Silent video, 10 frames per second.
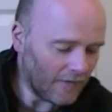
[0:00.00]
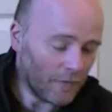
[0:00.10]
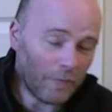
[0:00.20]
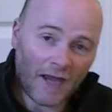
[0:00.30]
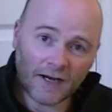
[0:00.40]

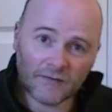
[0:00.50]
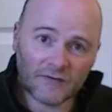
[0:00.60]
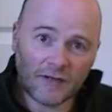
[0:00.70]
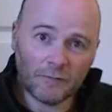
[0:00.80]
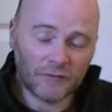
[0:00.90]
The bag
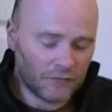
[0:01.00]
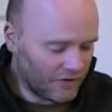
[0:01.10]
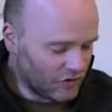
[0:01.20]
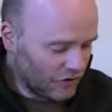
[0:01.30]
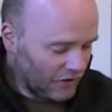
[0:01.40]
seemed
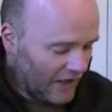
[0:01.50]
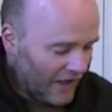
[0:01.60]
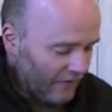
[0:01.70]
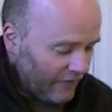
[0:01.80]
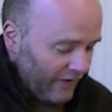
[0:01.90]
original.
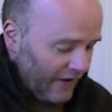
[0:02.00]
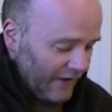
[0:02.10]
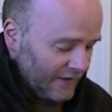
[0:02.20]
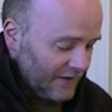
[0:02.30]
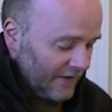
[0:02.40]

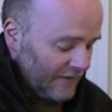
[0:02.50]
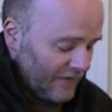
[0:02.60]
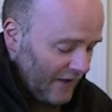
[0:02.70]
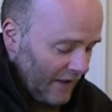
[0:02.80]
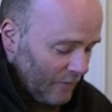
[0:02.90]
Everything did
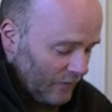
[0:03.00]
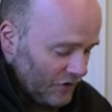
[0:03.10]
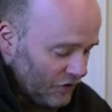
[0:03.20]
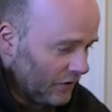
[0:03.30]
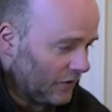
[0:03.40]
seem
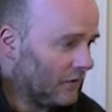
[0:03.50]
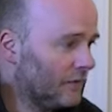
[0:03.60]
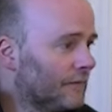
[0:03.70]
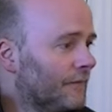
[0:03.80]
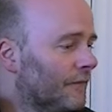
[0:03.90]
original.
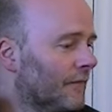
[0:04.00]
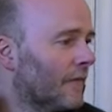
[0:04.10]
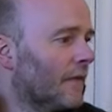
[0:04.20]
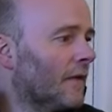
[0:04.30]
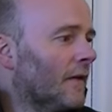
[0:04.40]

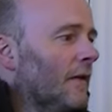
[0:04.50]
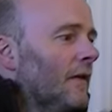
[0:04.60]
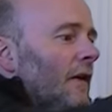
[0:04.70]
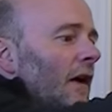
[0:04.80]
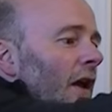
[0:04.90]

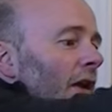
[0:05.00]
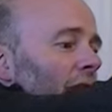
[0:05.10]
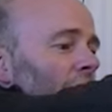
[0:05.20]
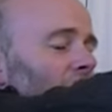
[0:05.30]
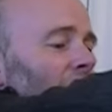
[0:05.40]
And I
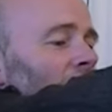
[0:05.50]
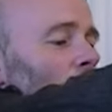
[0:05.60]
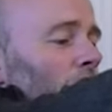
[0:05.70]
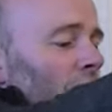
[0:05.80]
can see the